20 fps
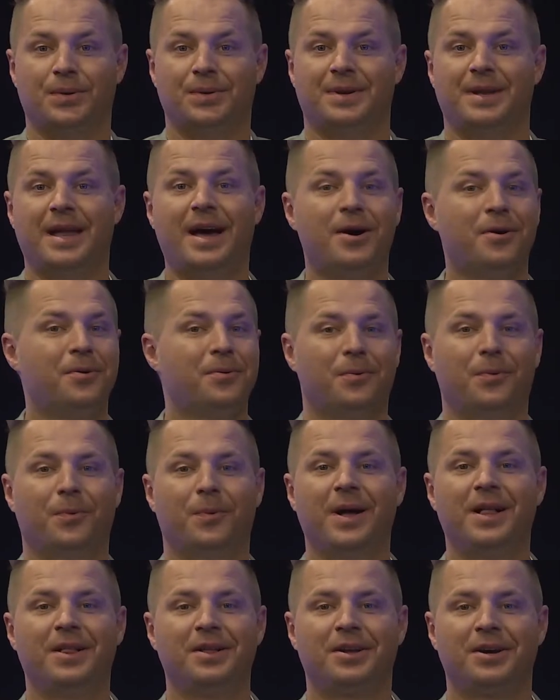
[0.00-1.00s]
Now,
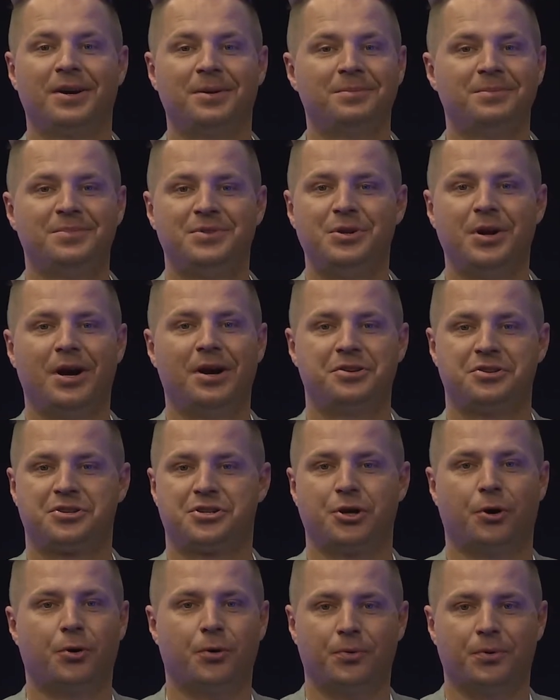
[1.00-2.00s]
welcome to our
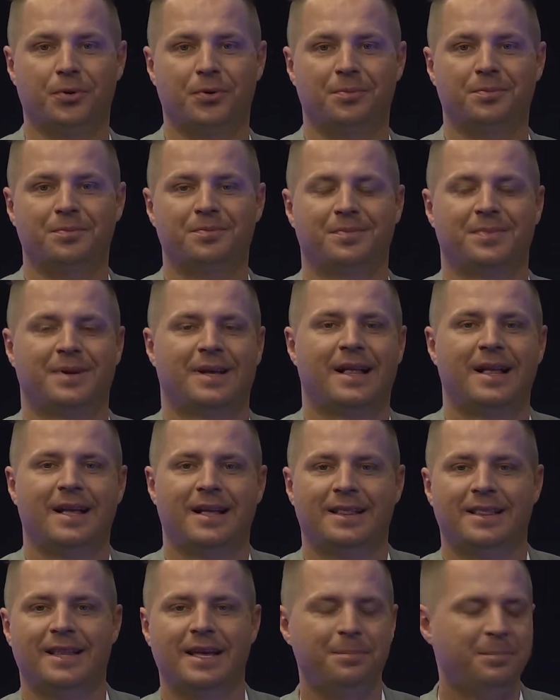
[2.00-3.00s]
showroom.
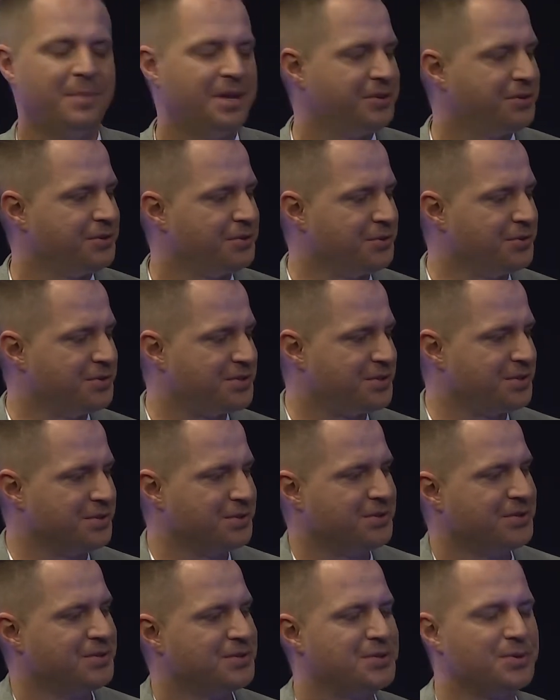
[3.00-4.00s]
Let me introduce you
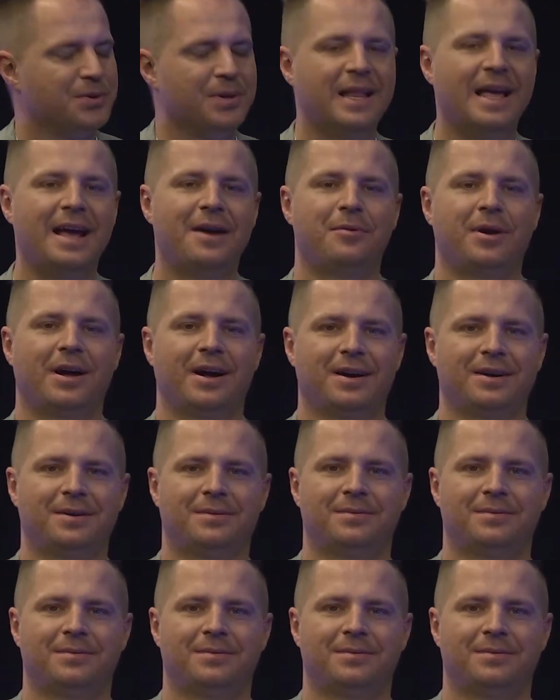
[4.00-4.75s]
to Lara,